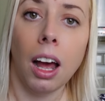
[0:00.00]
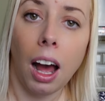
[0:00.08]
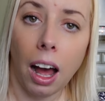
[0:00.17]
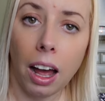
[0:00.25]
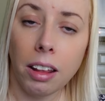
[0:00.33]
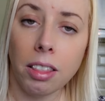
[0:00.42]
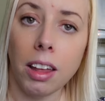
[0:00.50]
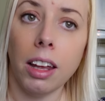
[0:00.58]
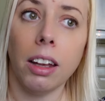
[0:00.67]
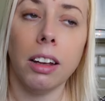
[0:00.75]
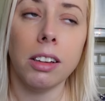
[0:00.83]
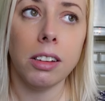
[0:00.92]
I
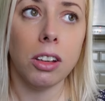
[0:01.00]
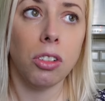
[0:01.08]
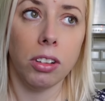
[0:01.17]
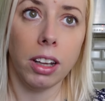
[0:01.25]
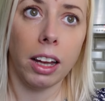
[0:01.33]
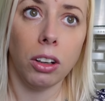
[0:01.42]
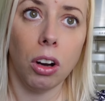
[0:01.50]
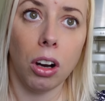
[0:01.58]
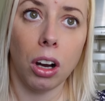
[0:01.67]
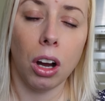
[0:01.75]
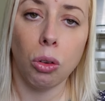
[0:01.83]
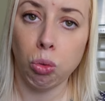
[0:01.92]
think, considering that I
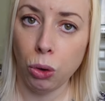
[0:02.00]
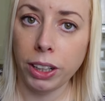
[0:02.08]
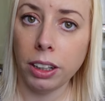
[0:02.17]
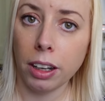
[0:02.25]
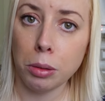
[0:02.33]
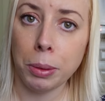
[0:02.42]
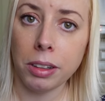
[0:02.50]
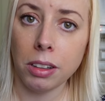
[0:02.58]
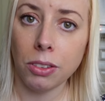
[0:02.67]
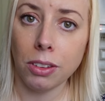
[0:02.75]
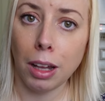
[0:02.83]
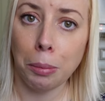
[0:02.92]
got a really
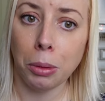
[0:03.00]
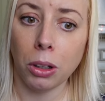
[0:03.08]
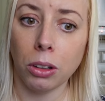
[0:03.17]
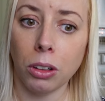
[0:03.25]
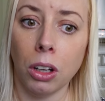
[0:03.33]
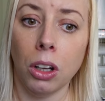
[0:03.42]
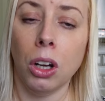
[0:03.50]
expensive salmon,